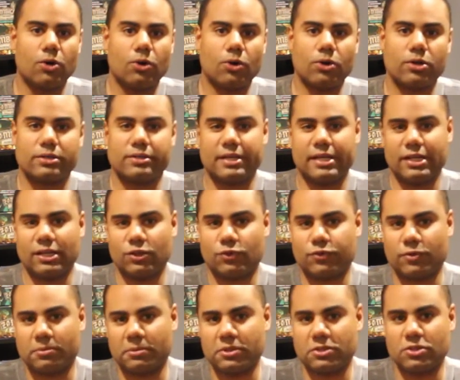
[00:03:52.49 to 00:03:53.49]
or Tales
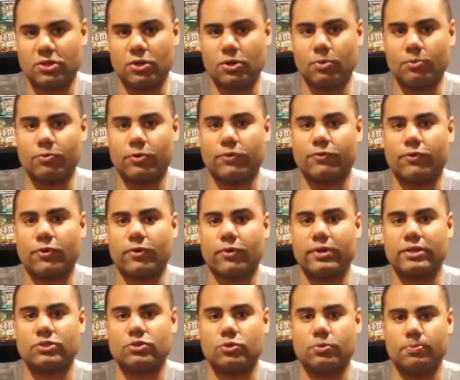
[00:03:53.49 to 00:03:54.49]
from the Tome
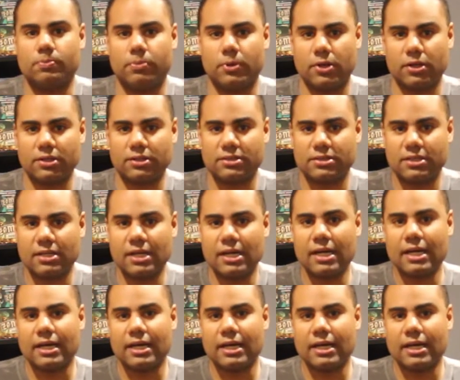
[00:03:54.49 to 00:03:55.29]
referring to books.